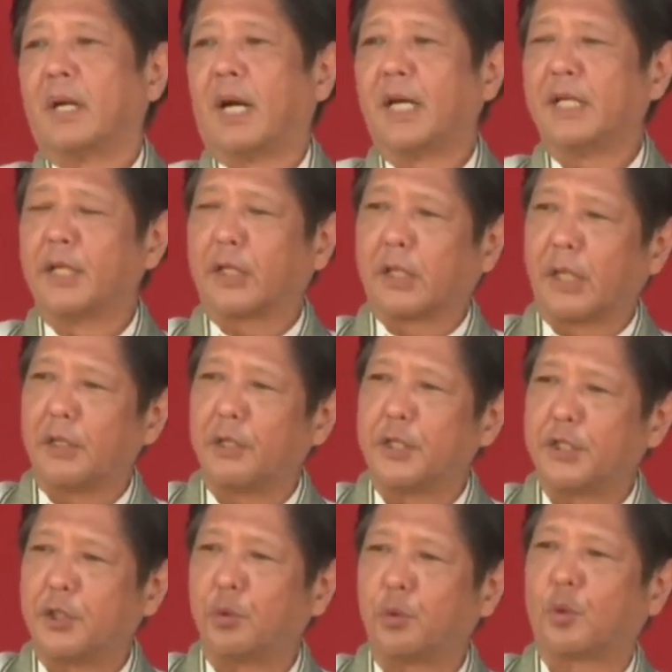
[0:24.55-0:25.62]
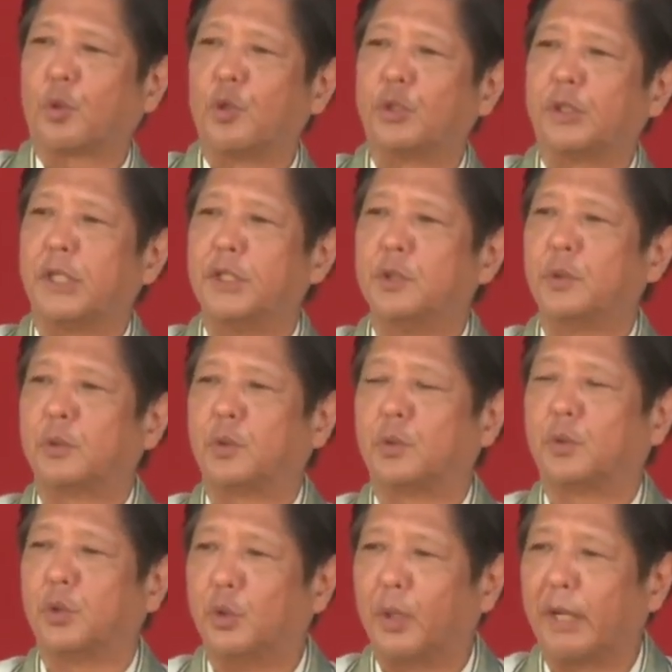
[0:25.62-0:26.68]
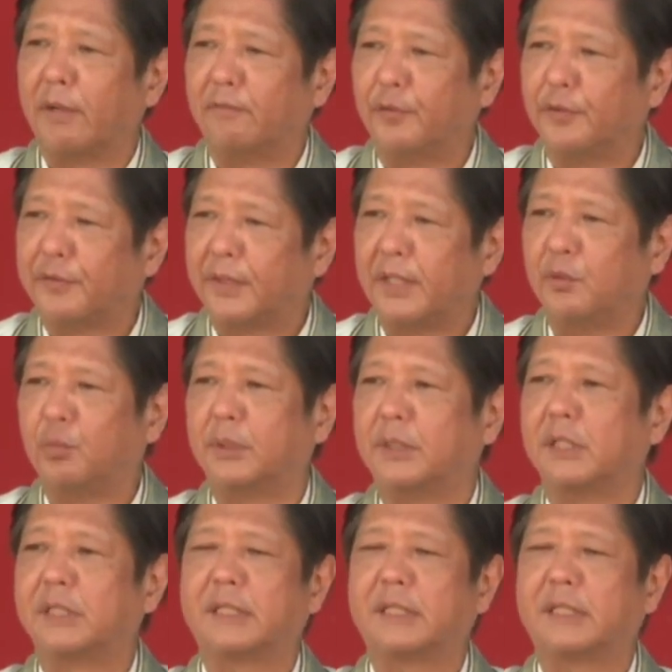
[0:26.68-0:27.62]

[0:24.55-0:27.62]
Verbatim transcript: I encourage you to continue to do everything with the